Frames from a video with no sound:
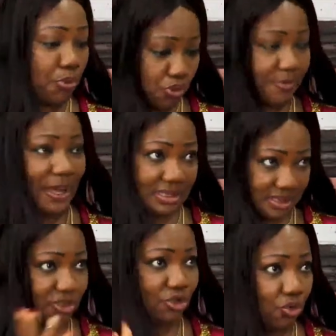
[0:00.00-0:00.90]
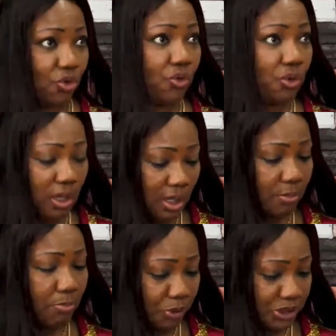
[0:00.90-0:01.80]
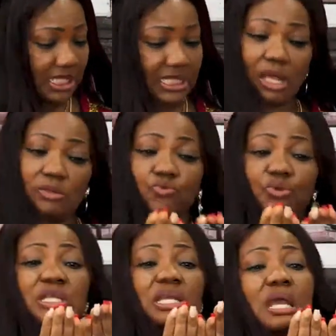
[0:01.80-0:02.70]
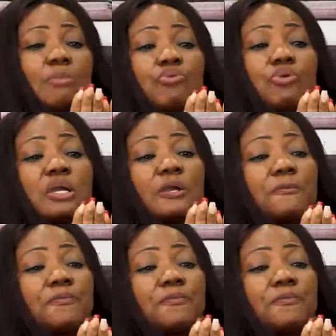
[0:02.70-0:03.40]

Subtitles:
a book, but, you know, put it down, reading a book.